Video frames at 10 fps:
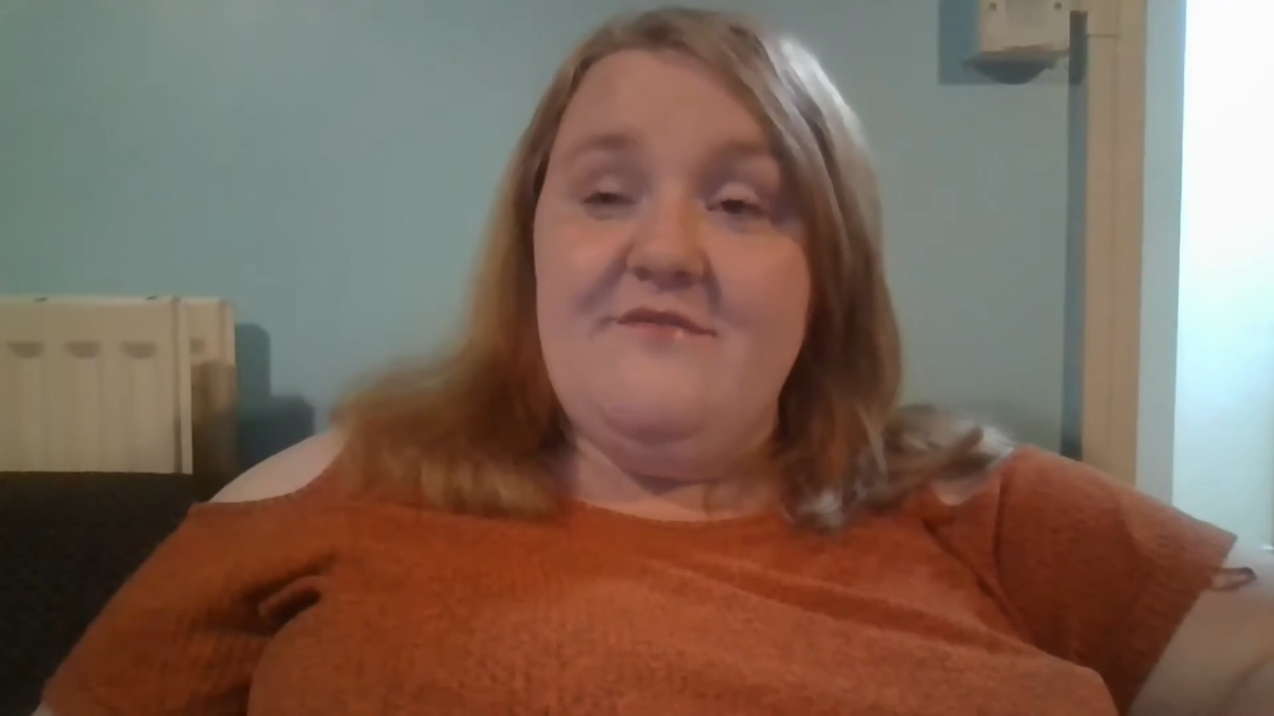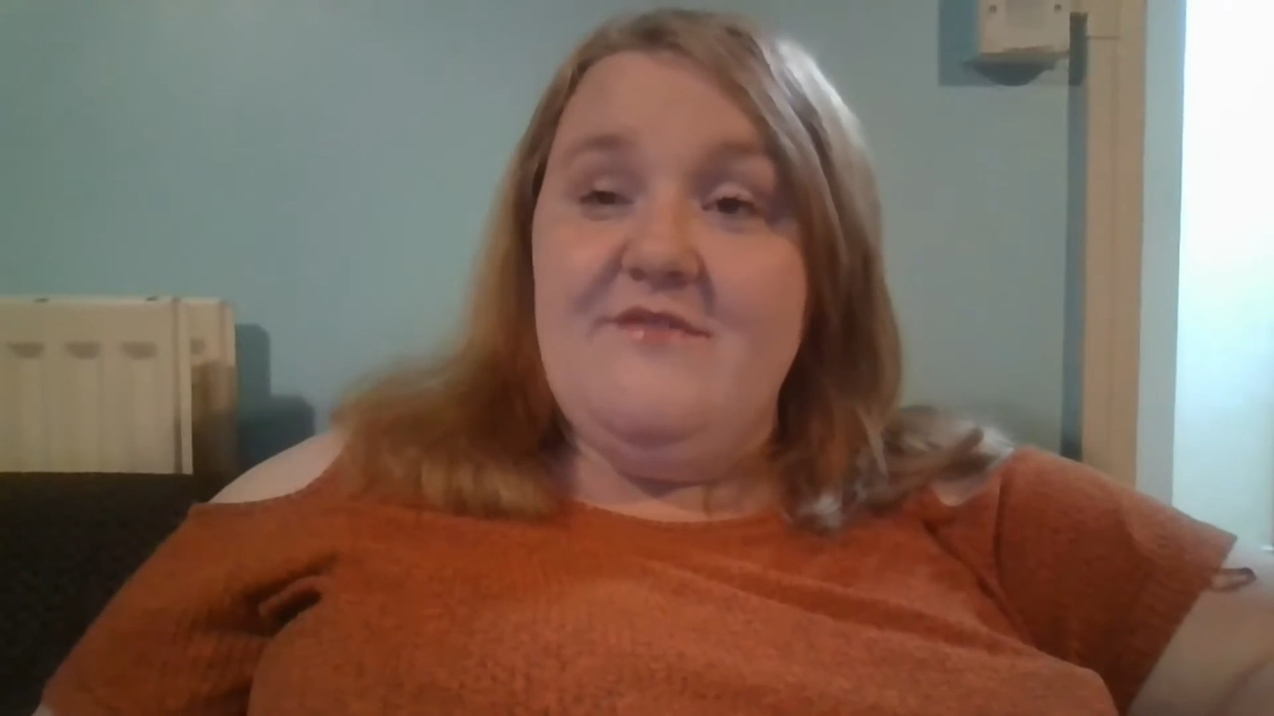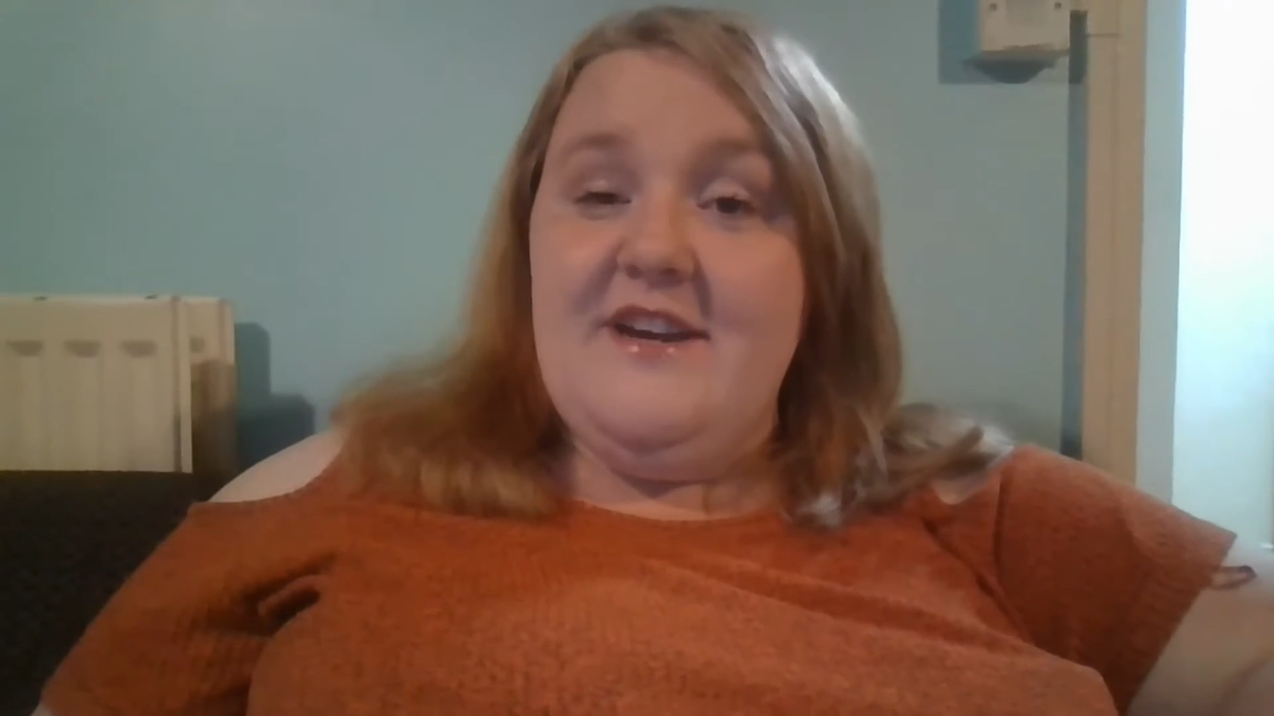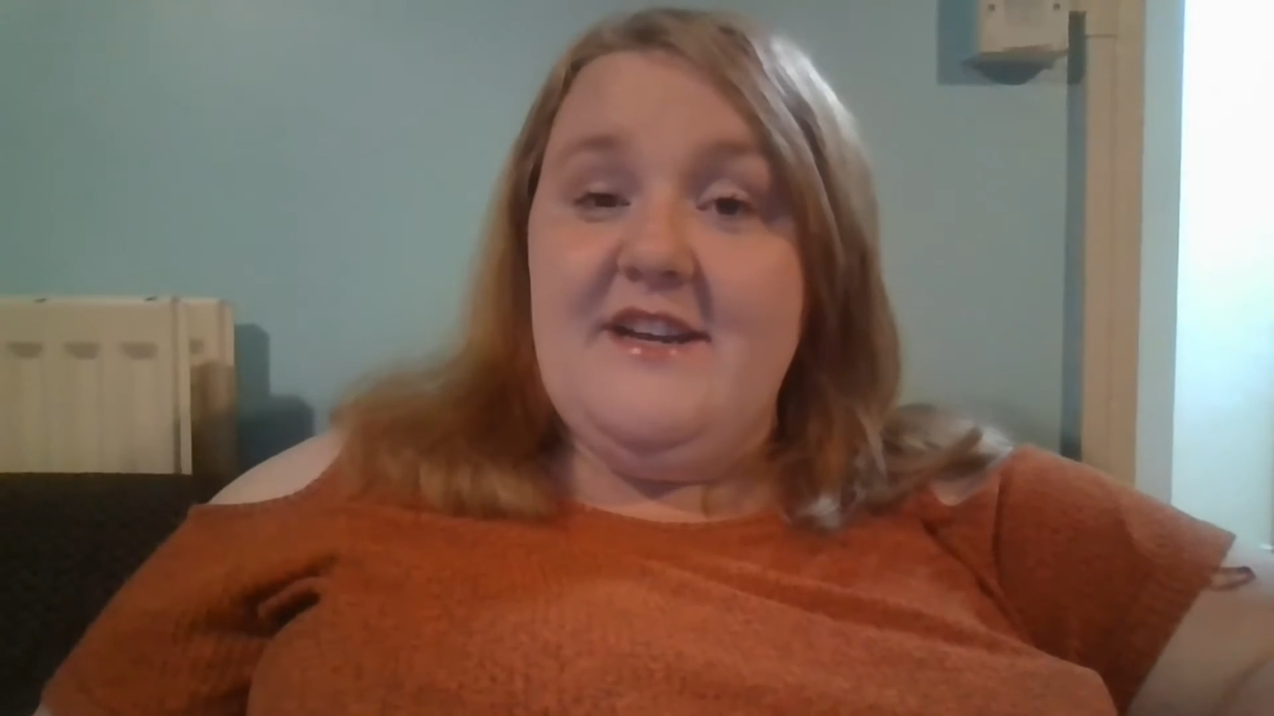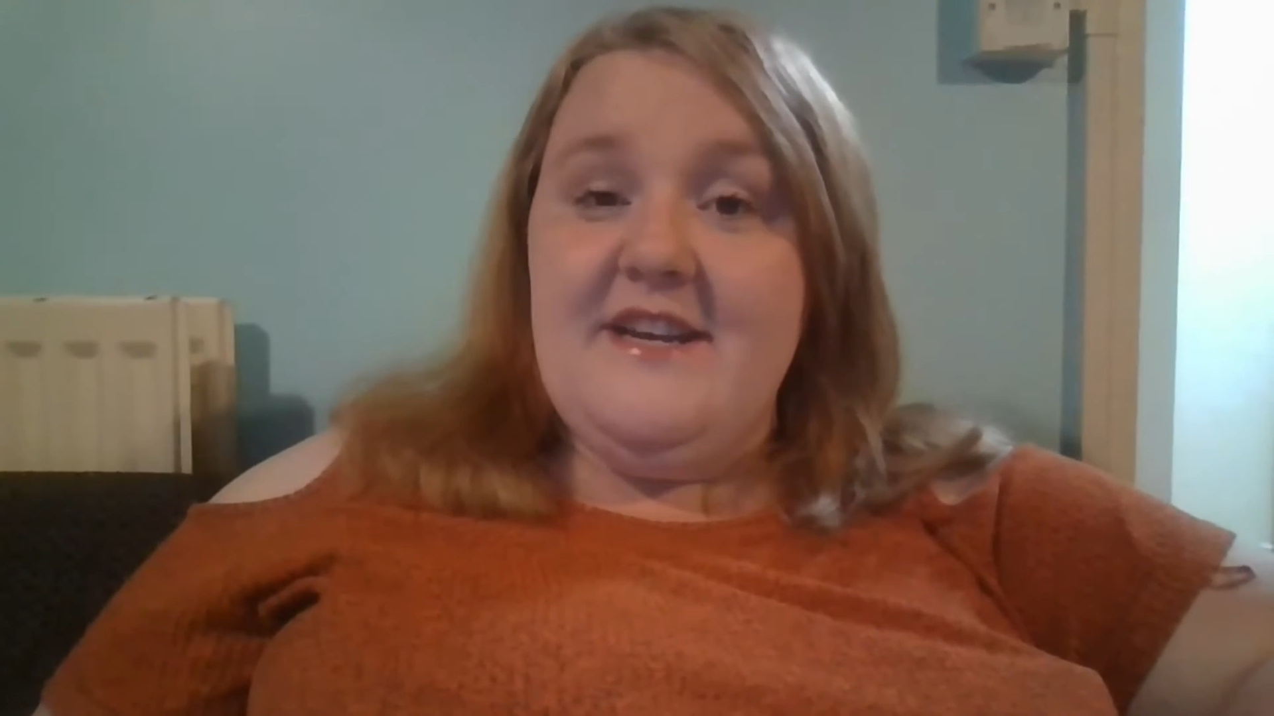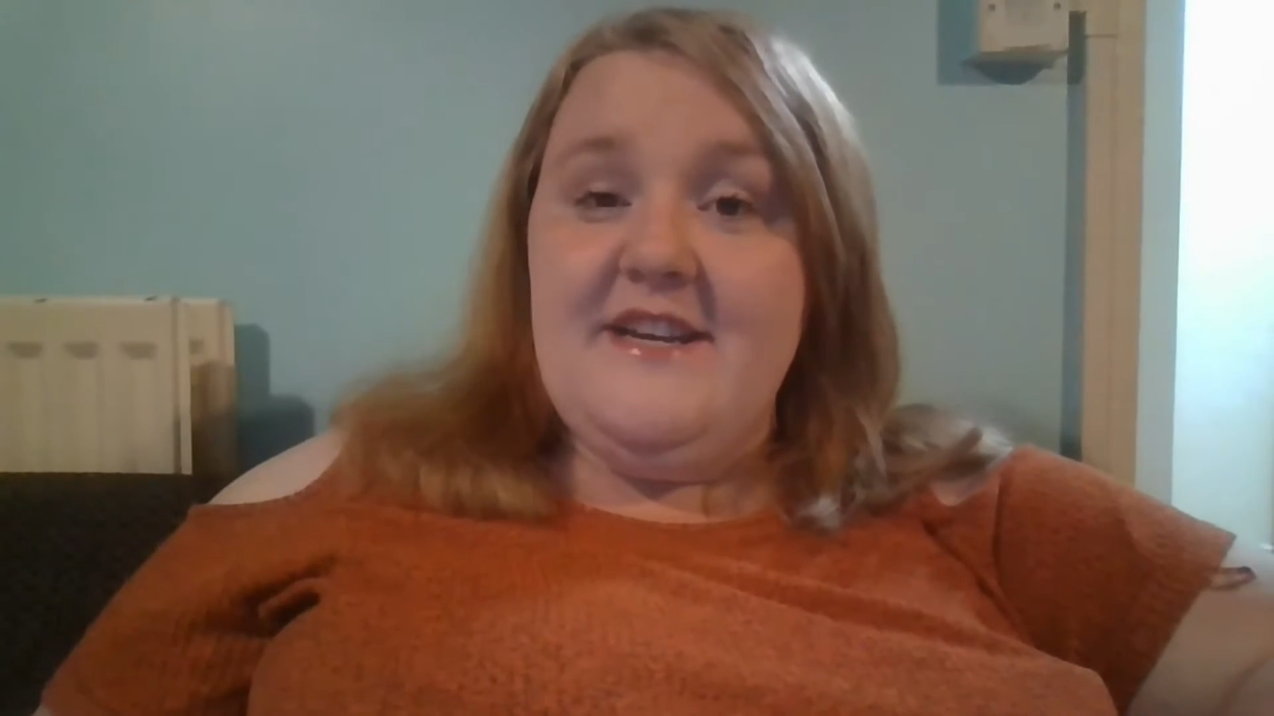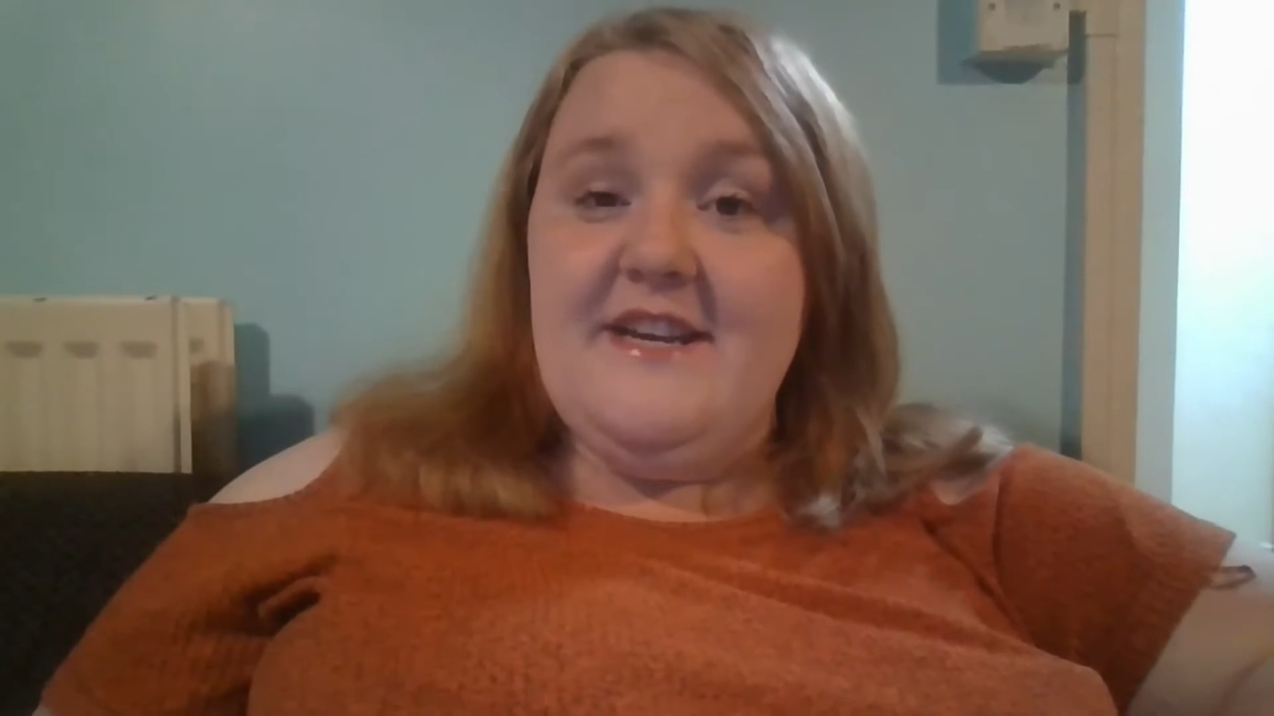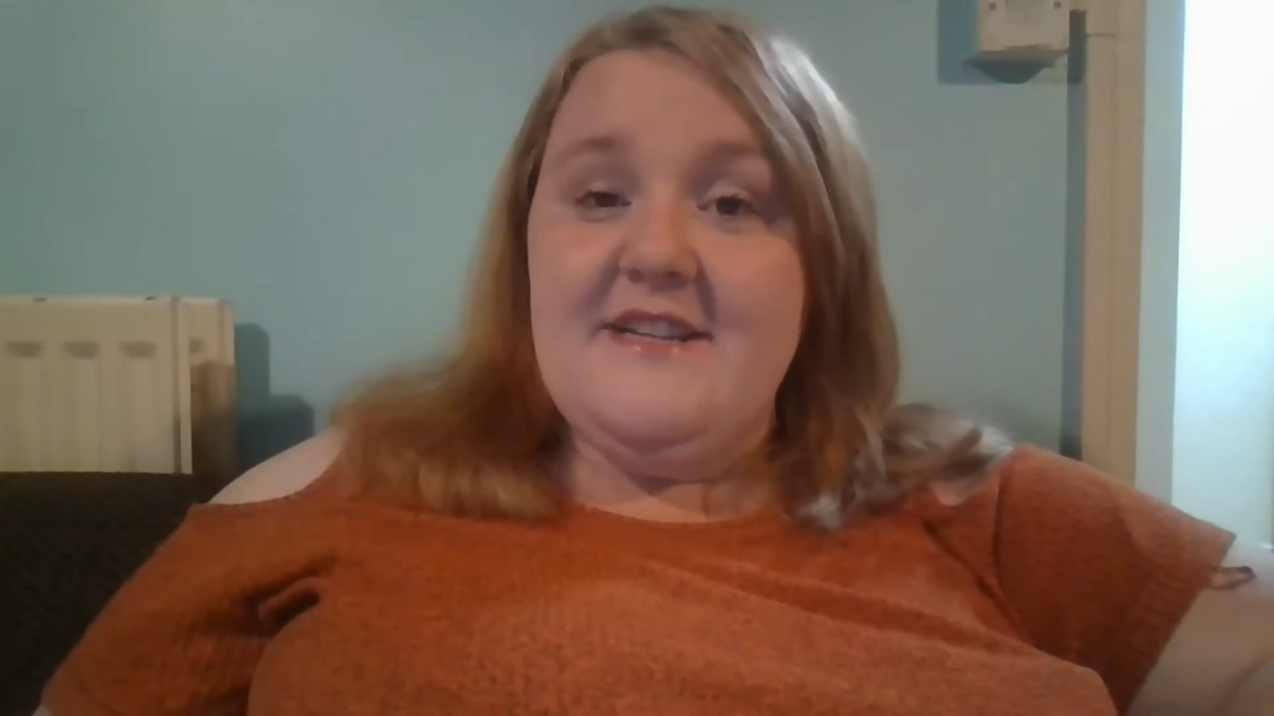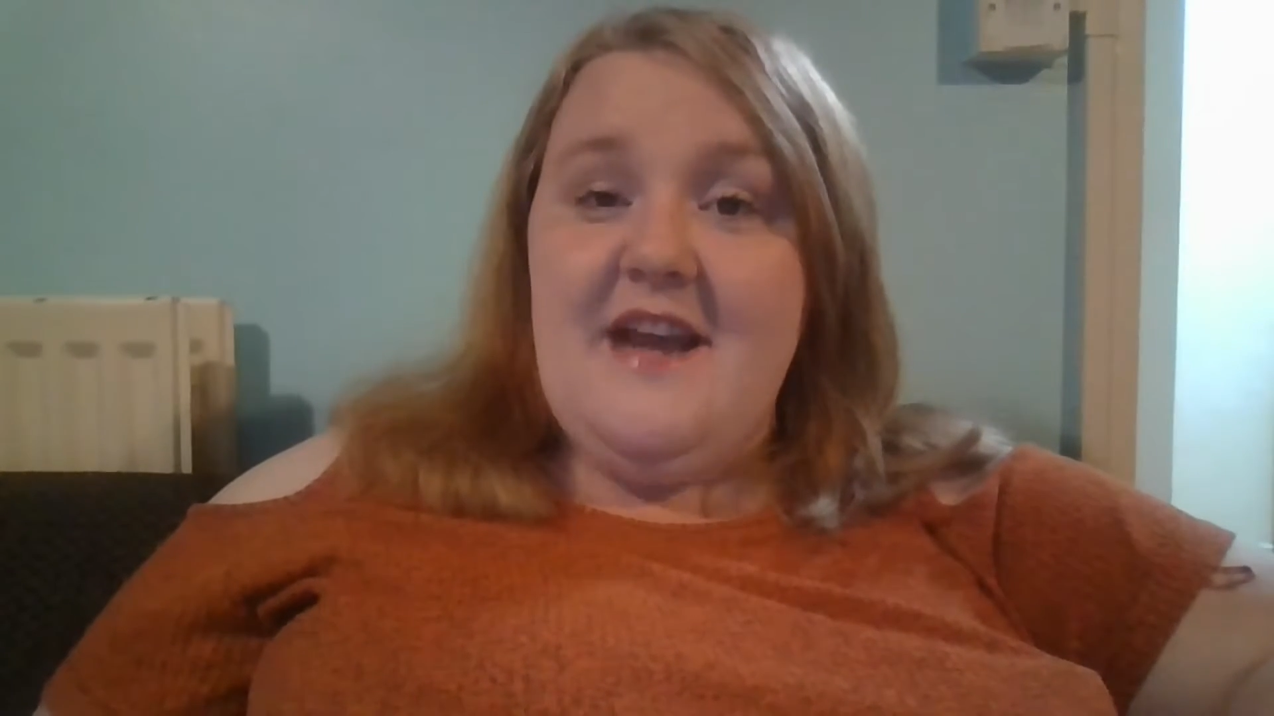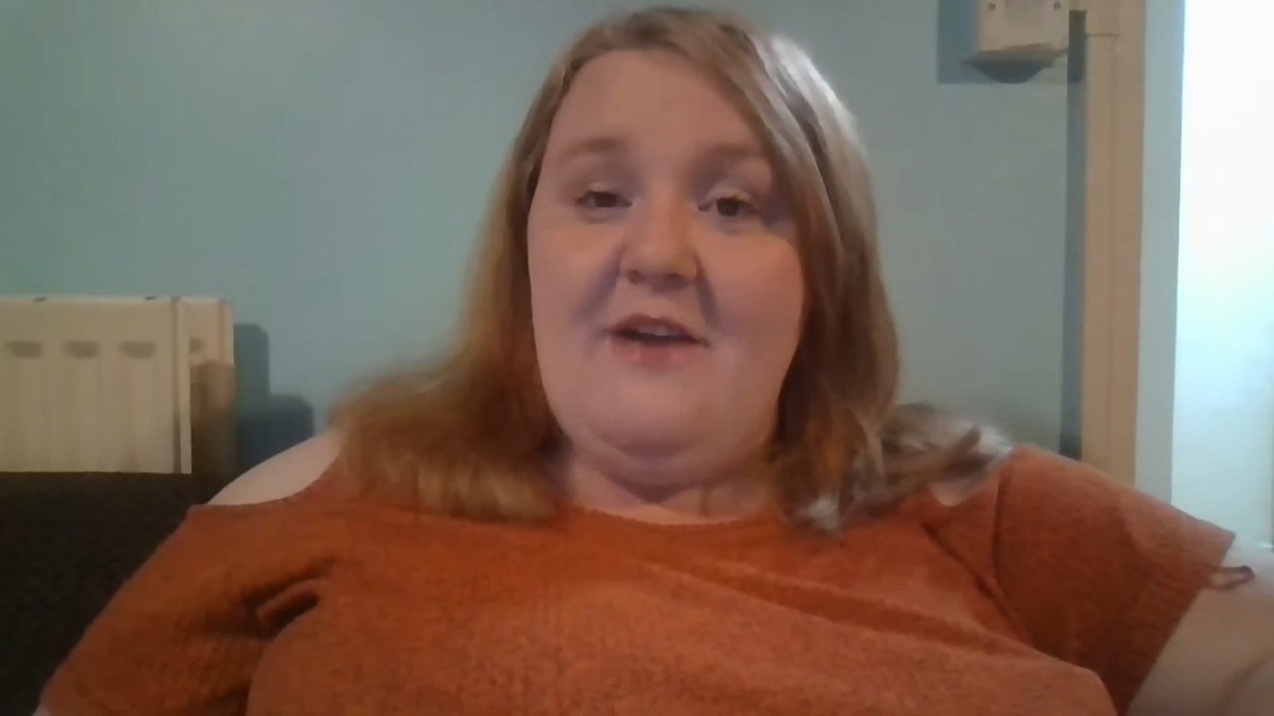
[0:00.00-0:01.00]
really
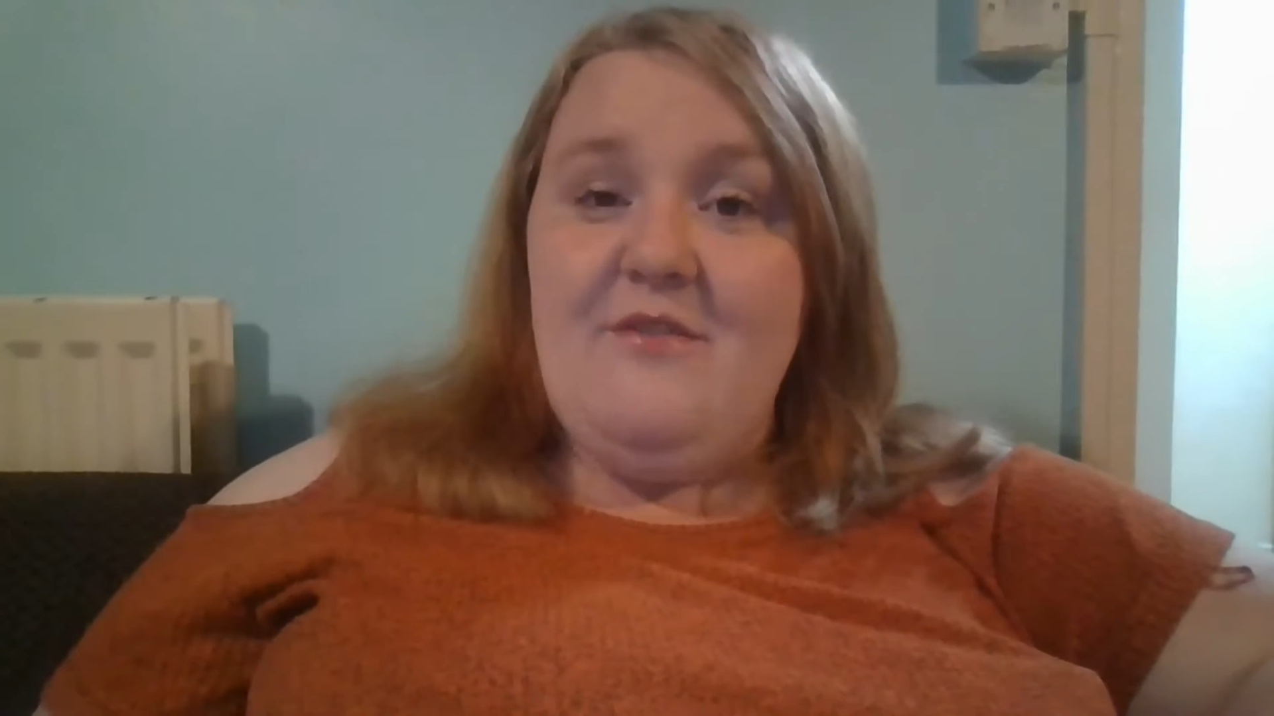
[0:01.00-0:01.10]
is how